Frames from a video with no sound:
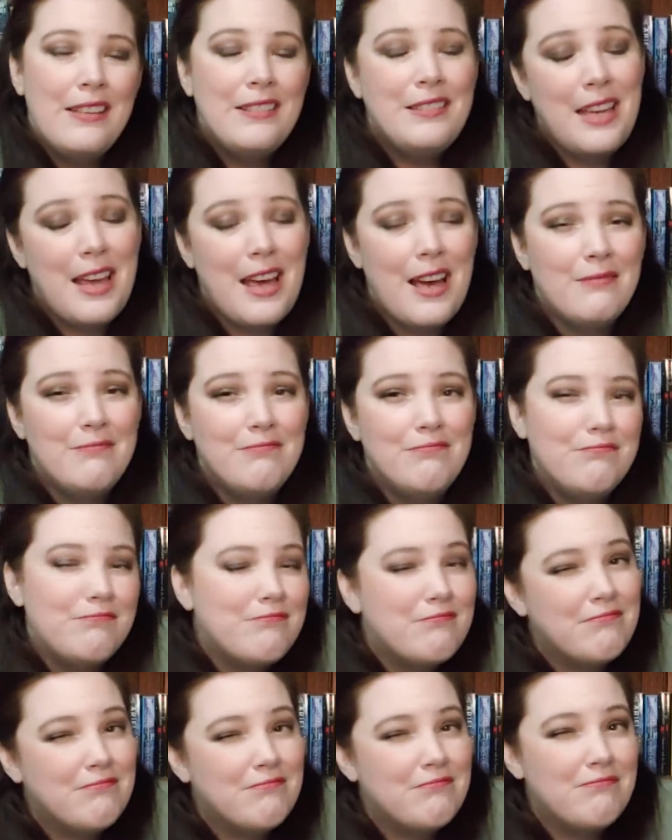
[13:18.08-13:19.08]
Yeah.
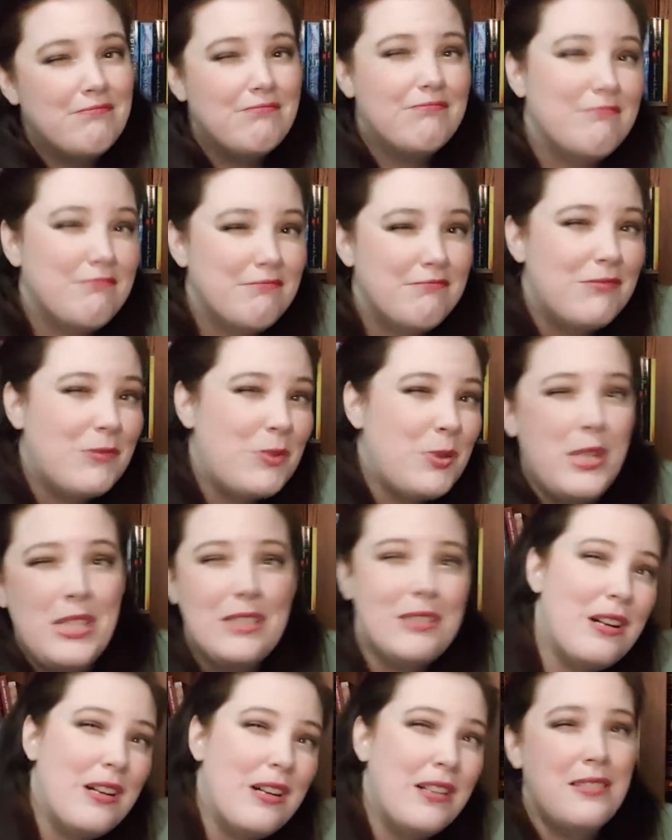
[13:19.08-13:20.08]
3
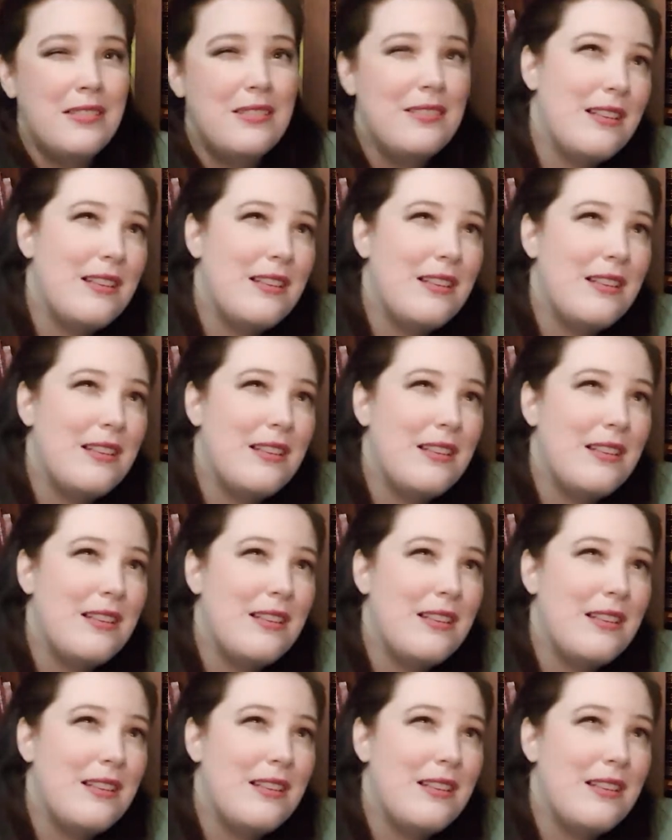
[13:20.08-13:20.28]
stars,